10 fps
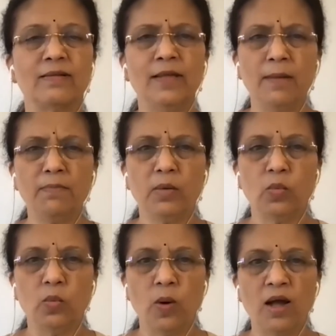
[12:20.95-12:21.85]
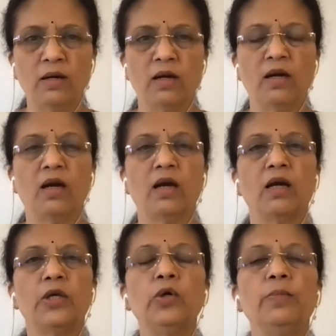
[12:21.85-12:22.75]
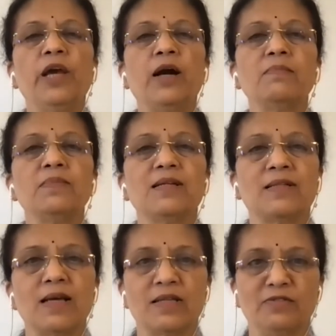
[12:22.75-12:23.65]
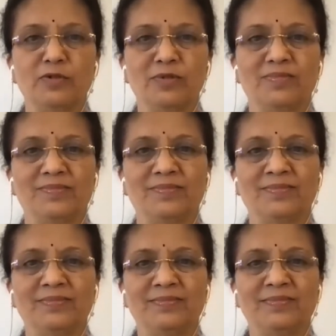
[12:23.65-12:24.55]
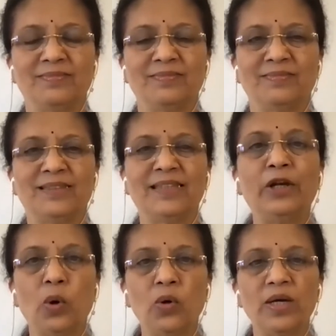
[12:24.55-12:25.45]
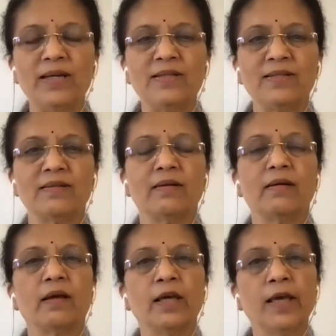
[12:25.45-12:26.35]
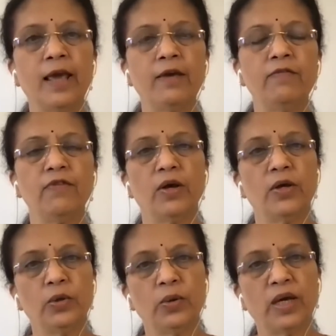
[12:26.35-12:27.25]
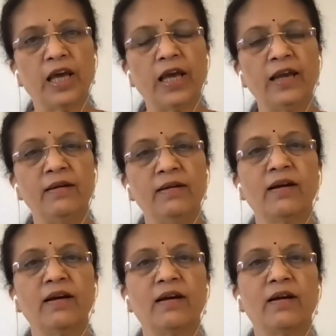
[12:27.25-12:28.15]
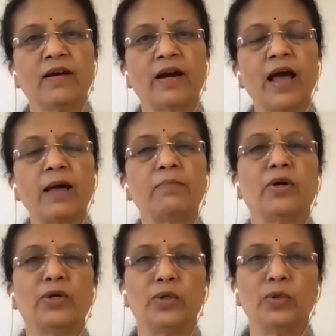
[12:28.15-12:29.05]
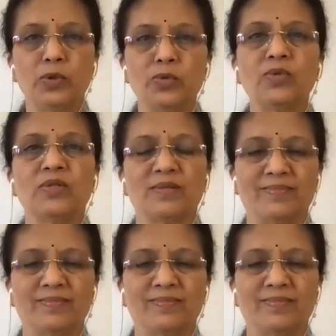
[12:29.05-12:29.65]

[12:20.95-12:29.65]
Number 1, you become successful. The law is give, you gain, grab, you lose.